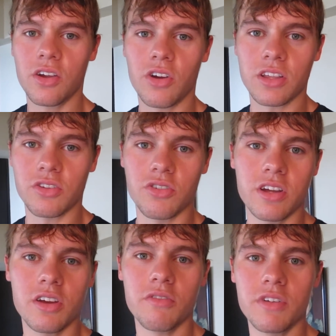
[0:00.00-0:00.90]
Greg the
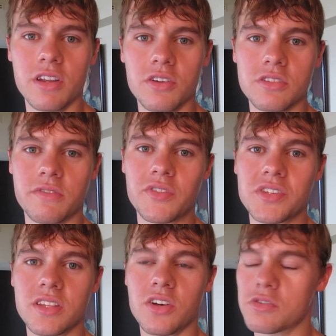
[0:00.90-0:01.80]
Gringo videos if you've
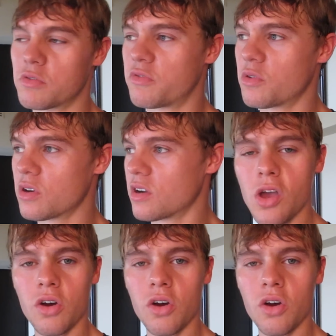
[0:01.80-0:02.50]
seen those before.